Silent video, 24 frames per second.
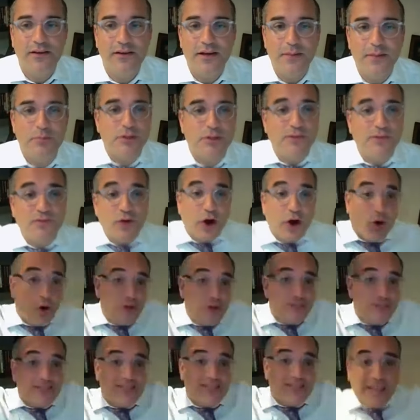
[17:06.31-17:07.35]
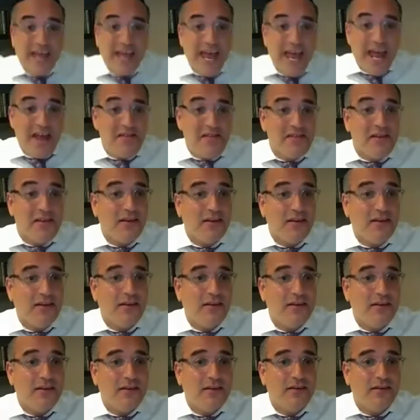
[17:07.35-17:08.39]
But if you're all stained,
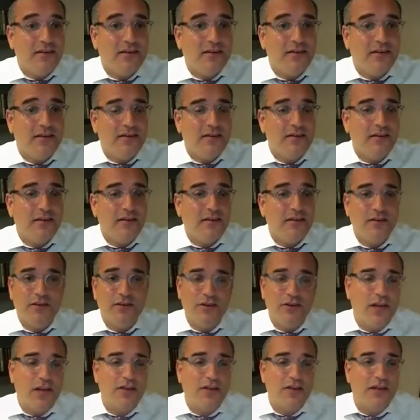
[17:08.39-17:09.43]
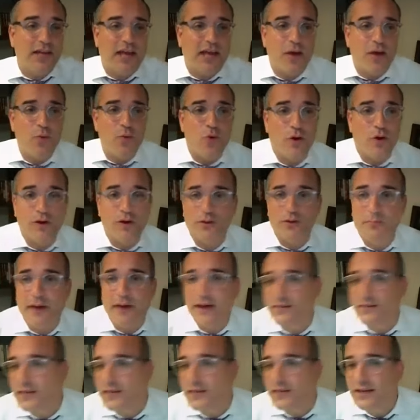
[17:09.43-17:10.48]
you're not going to get worried
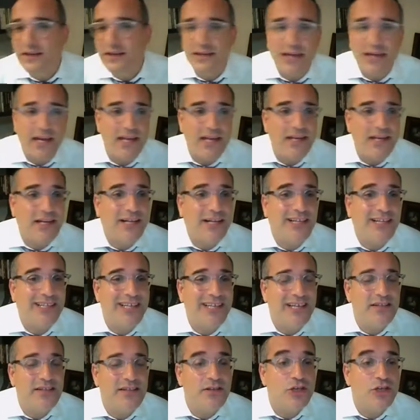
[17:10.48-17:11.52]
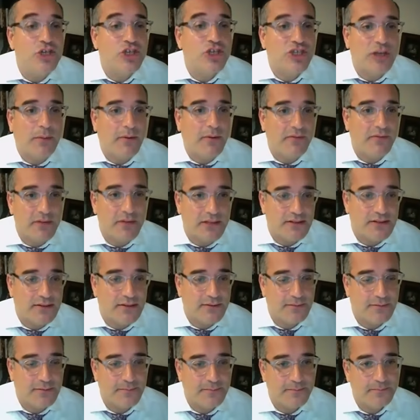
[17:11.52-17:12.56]
about getting clean some of it.
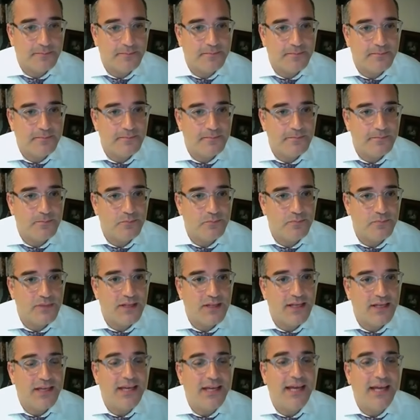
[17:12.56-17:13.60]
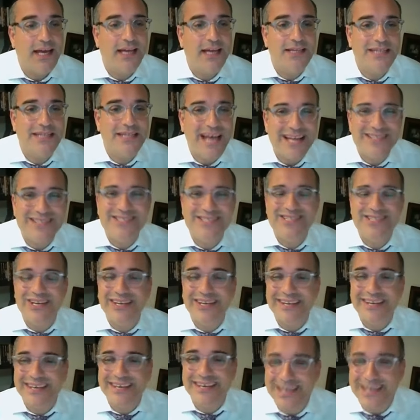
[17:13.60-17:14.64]
And that's the
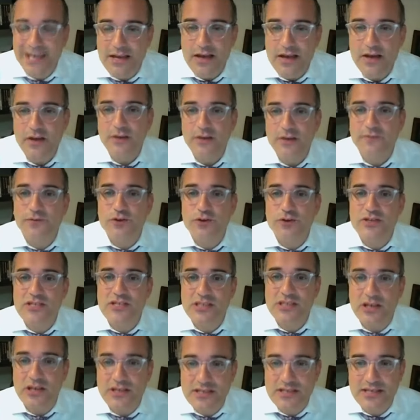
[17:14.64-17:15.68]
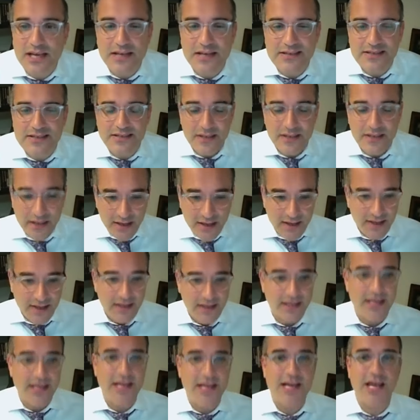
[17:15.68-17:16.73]
key for success
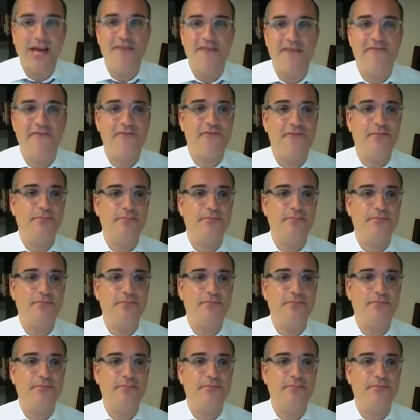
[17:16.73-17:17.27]
in life.